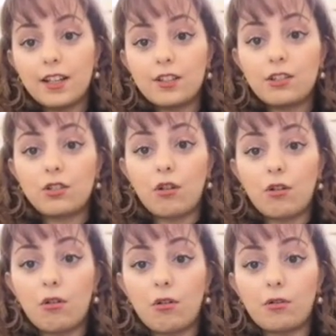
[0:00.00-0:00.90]

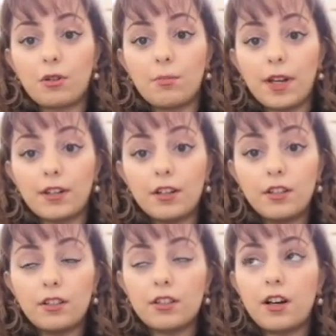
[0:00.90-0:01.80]
So the
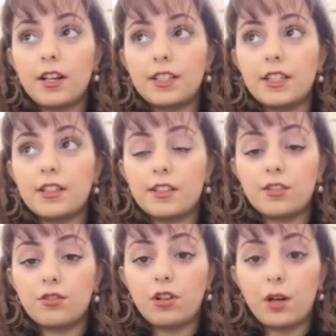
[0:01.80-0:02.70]
better the ideas
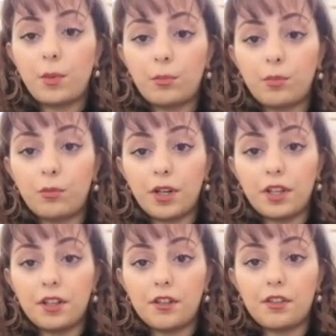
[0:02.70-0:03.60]
that you come up
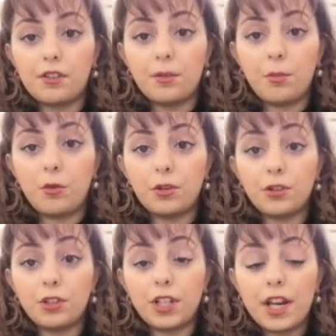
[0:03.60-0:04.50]
with, the more
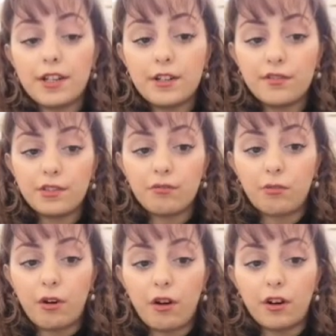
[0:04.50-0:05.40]
creative
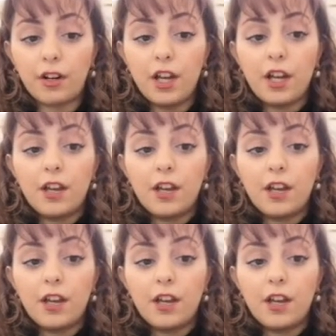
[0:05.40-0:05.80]
you are,